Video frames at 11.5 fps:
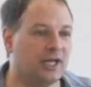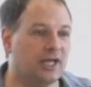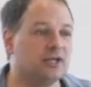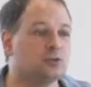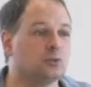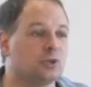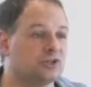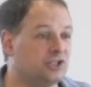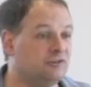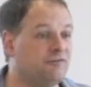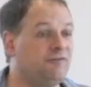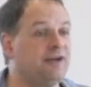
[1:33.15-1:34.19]
and what
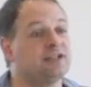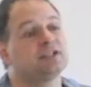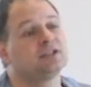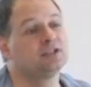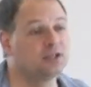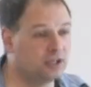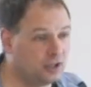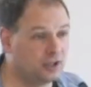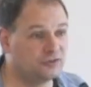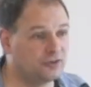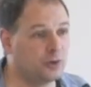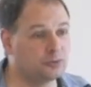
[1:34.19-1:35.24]
the effect
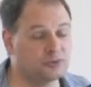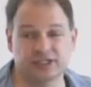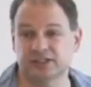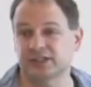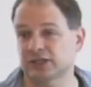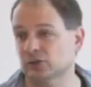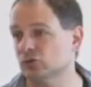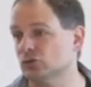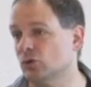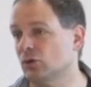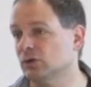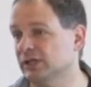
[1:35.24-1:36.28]
of operating that
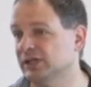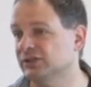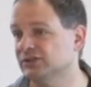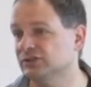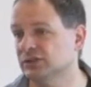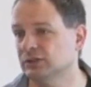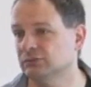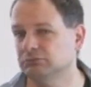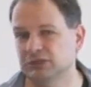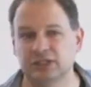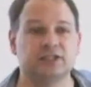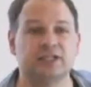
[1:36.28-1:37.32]
control is
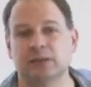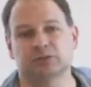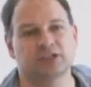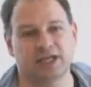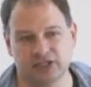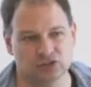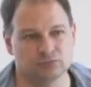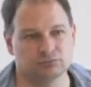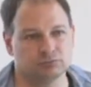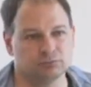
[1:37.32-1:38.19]
in the application,